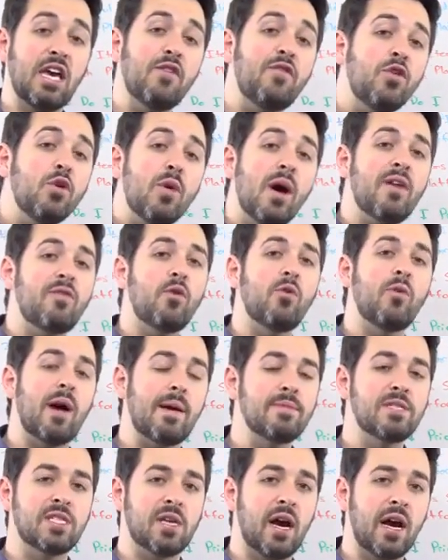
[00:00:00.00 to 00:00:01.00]
If you have a
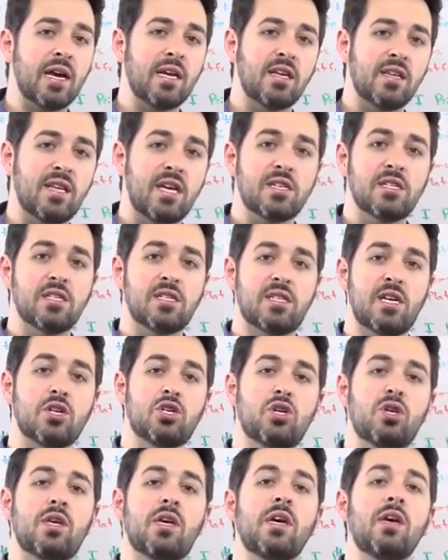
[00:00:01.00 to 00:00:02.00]
website that is
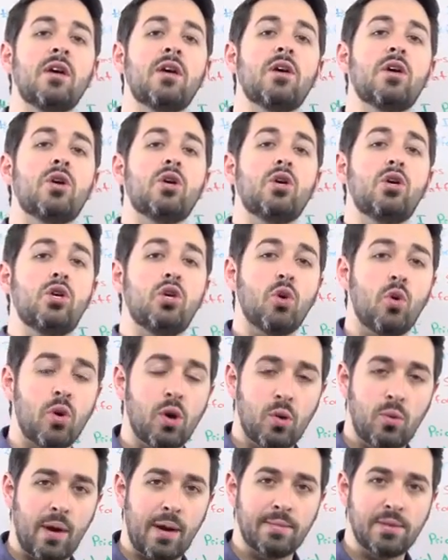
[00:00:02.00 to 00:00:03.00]
essentially
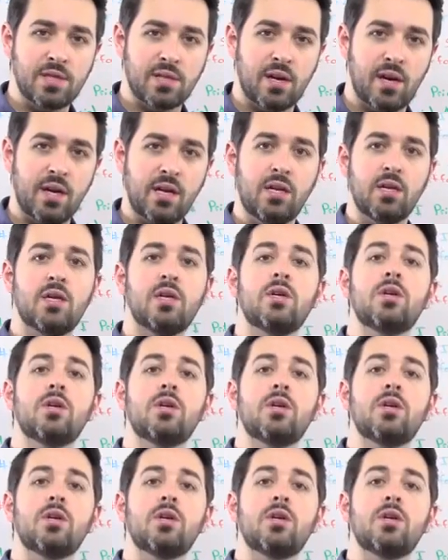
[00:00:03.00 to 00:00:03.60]
your website,